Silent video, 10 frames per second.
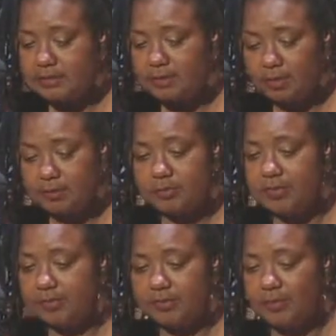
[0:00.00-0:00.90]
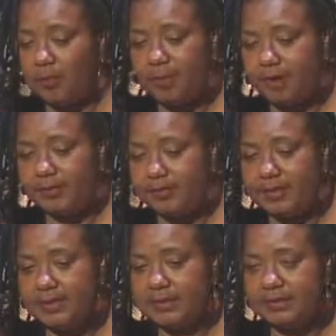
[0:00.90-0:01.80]
you never know why you're
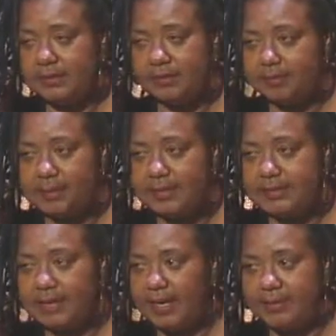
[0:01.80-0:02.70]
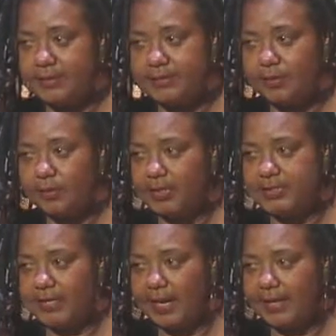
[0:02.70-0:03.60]
in any certain place. God is so
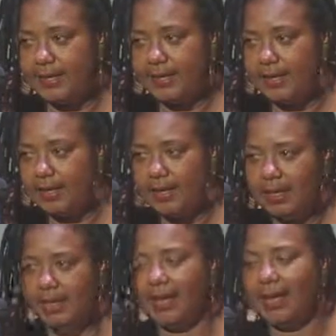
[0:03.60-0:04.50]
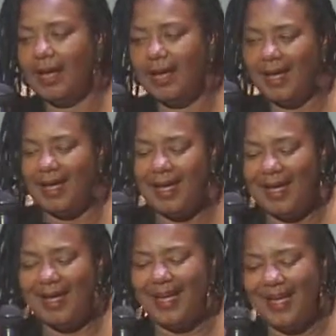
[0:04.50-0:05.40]
exciting. Yeah.
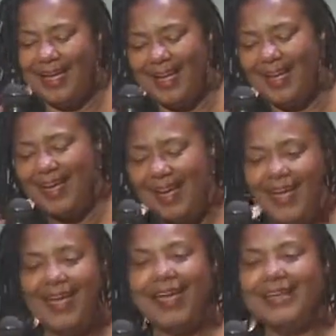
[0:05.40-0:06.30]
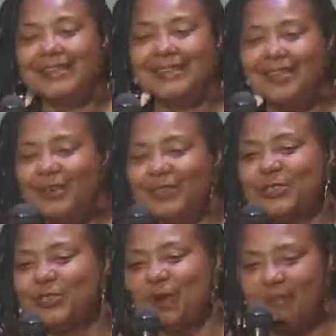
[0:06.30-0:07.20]
Yeah. He's so
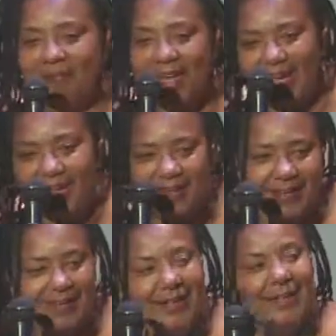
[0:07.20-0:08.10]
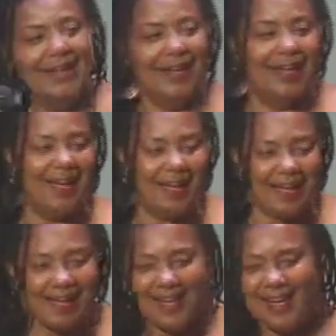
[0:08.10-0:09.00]
dramatic. Yeah.